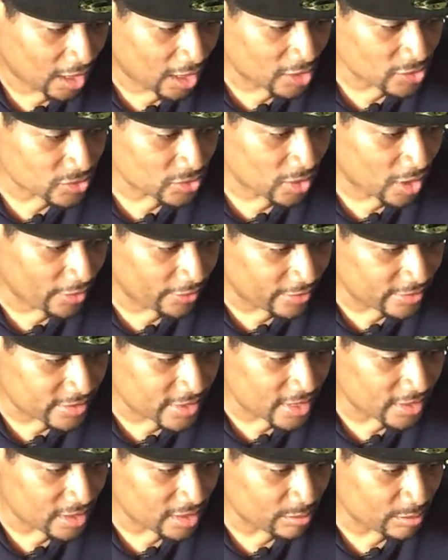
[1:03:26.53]
Also, are you
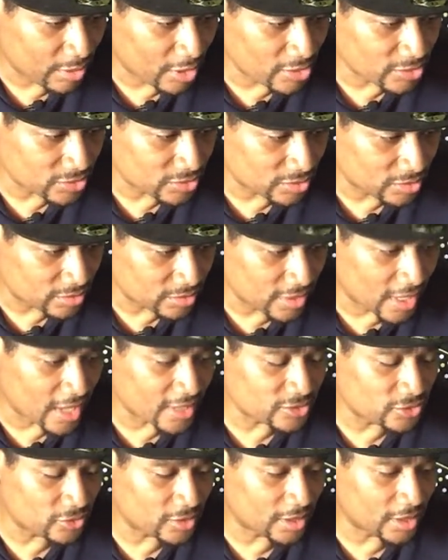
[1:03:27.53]
taking personals?
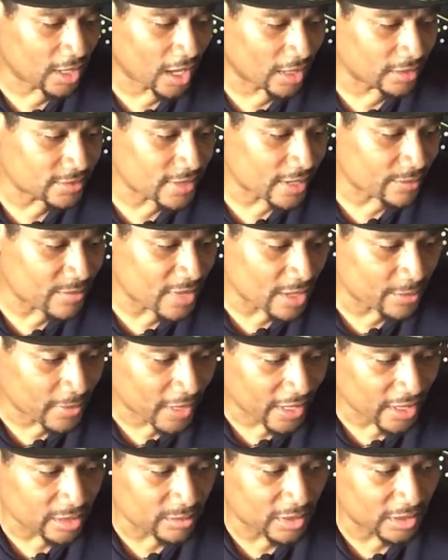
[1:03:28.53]
Yes, you can contact me at my
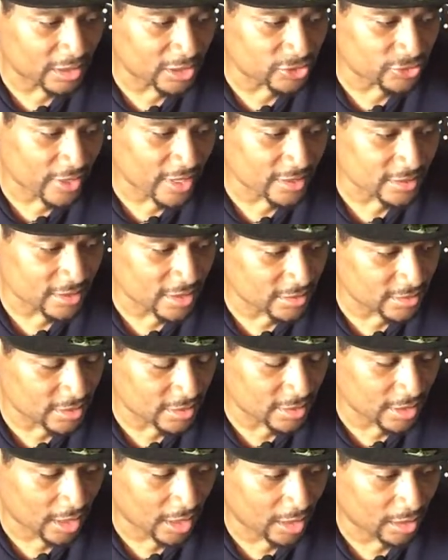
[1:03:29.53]
email address that's in
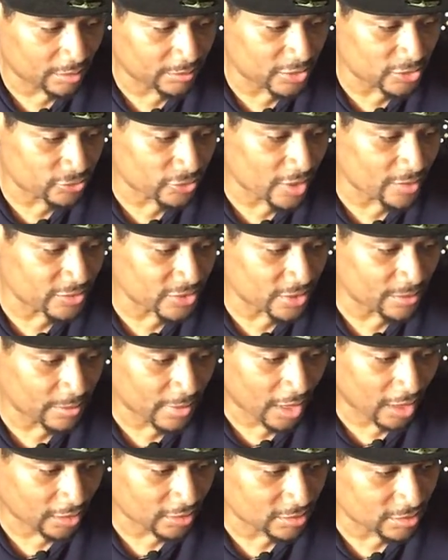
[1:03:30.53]
the um, description
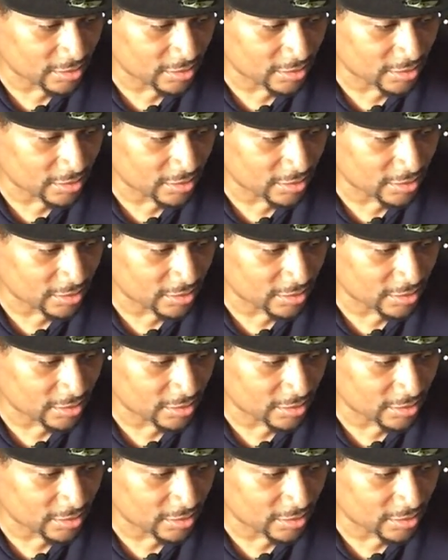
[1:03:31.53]
box.